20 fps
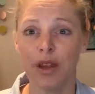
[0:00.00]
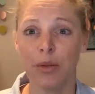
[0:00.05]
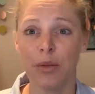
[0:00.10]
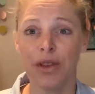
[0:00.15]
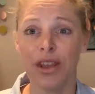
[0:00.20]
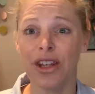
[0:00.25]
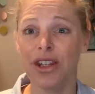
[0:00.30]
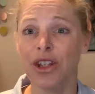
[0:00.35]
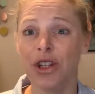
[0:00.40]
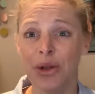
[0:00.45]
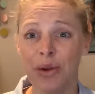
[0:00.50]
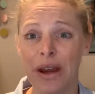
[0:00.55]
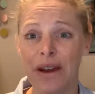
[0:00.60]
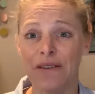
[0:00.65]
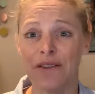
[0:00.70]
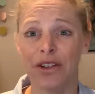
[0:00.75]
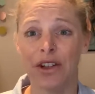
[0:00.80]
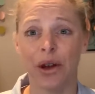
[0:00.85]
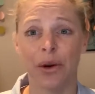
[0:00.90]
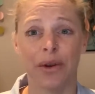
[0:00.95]
But then you
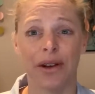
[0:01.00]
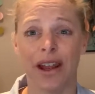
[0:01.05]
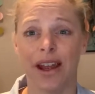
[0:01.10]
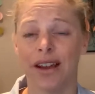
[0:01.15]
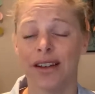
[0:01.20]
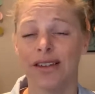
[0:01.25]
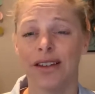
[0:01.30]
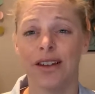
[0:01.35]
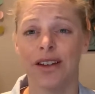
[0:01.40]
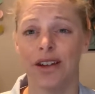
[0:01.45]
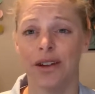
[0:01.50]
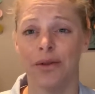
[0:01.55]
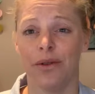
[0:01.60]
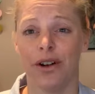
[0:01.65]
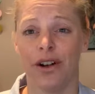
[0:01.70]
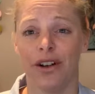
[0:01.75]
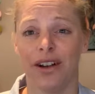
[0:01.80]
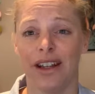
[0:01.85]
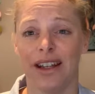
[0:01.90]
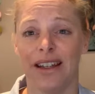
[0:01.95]
have to go and execute
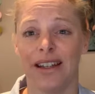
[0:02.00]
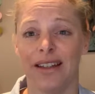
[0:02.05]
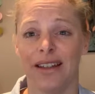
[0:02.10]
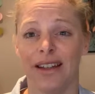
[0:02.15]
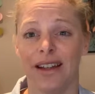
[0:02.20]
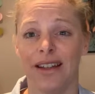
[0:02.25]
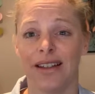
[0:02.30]
on it.